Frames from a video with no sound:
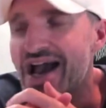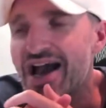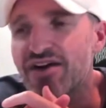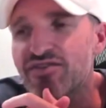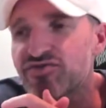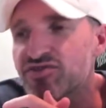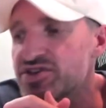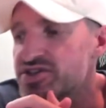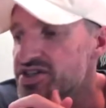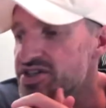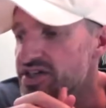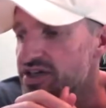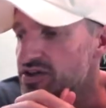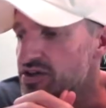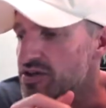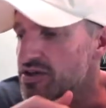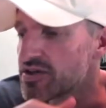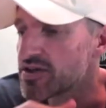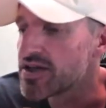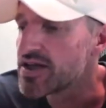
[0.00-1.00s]
every
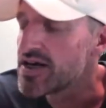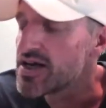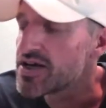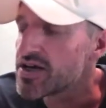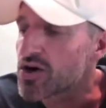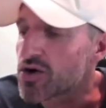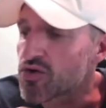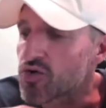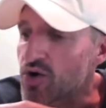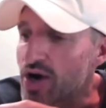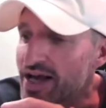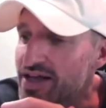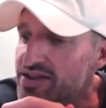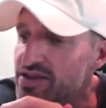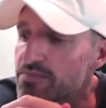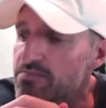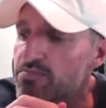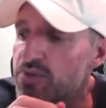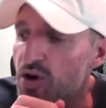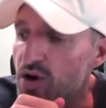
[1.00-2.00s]
single you know,
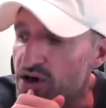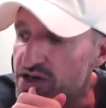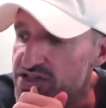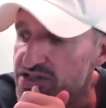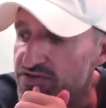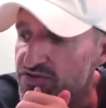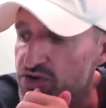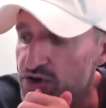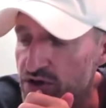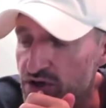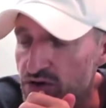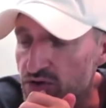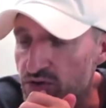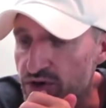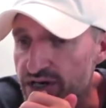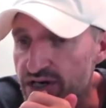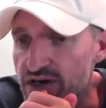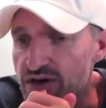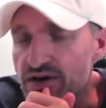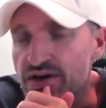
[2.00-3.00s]
random parts of your
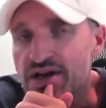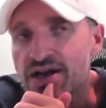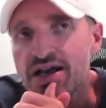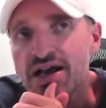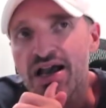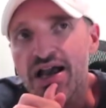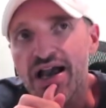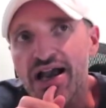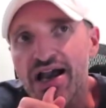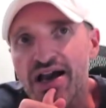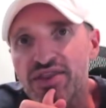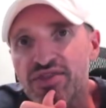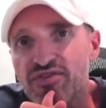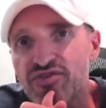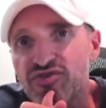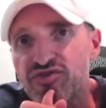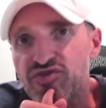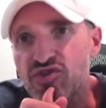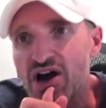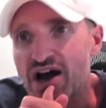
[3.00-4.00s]
career. And
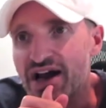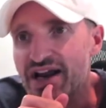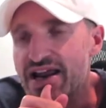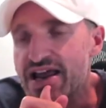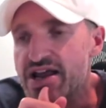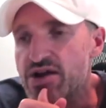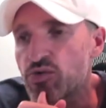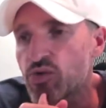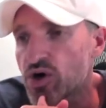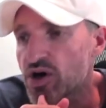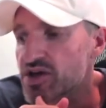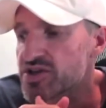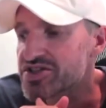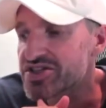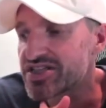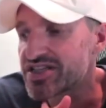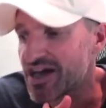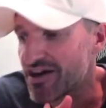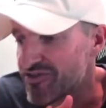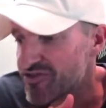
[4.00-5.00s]
Friday
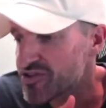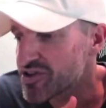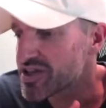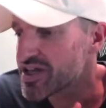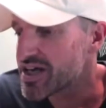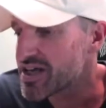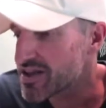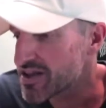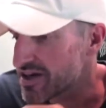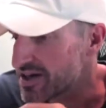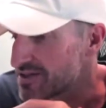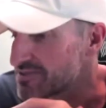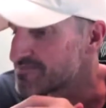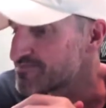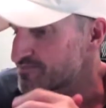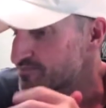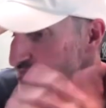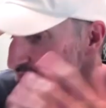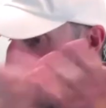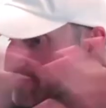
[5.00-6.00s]
was definitely the
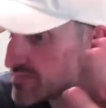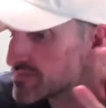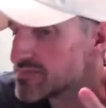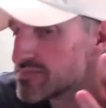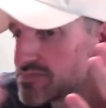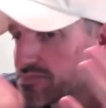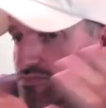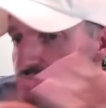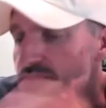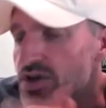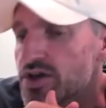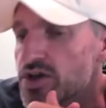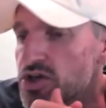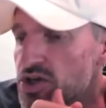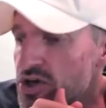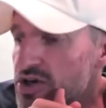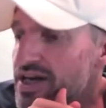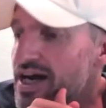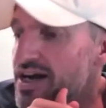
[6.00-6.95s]
you're